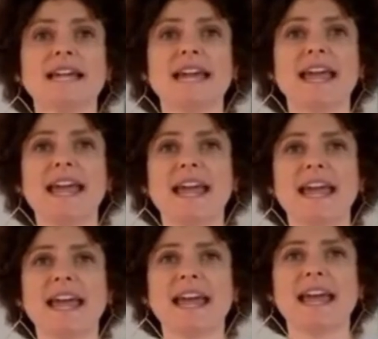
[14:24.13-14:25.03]

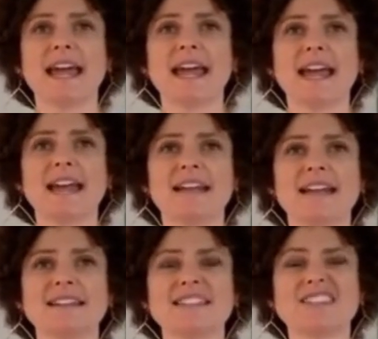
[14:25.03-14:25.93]
And
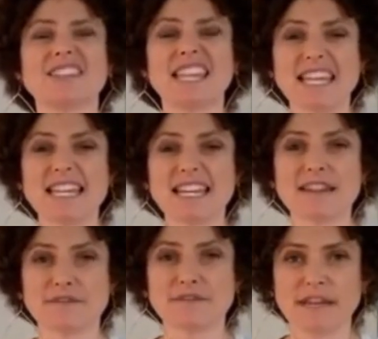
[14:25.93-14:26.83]
so the heat and
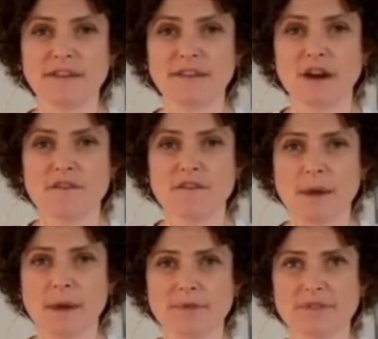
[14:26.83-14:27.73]
the flavor of the
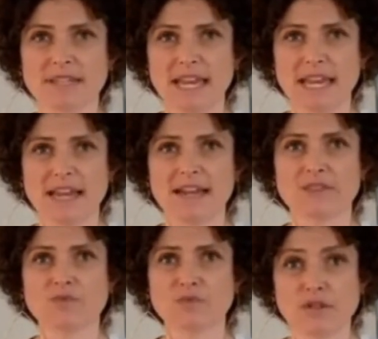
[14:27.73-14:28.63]
peppers can
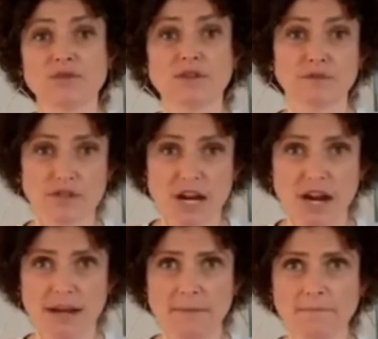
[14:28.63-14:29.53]
reduce over
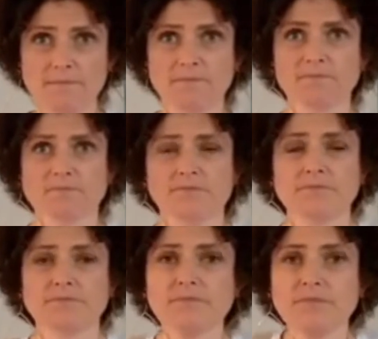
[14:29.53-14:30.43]
time.
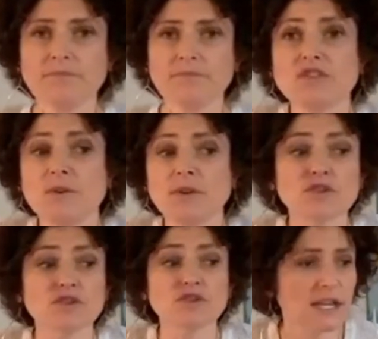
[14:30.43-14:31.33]
So either
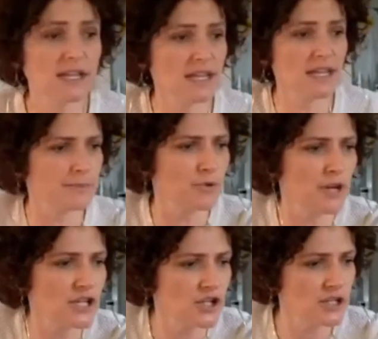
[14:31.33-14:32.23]
check the
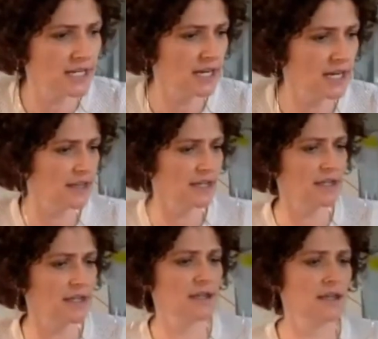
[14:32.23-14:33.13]
expiration date. I think
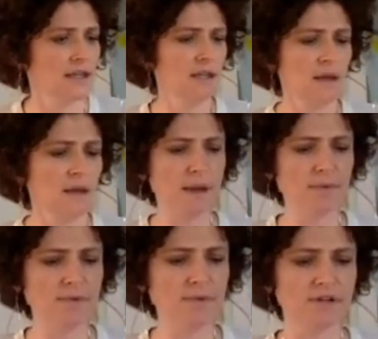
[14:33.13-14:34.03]

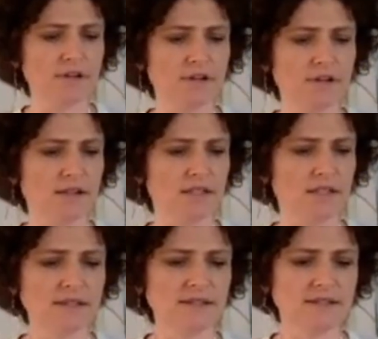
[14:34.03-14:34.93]
pepper or
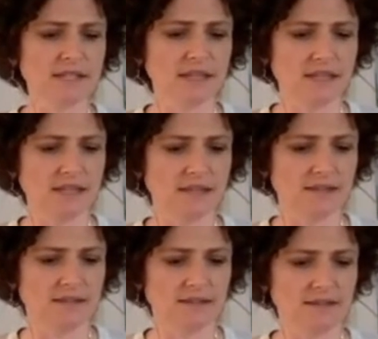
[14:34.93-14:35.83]
spices like
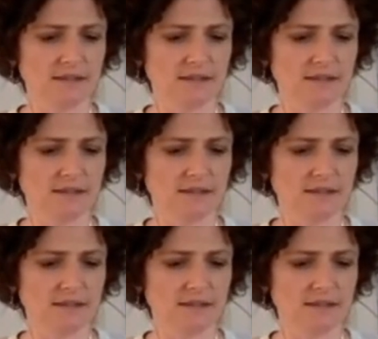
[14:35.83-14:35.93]
this,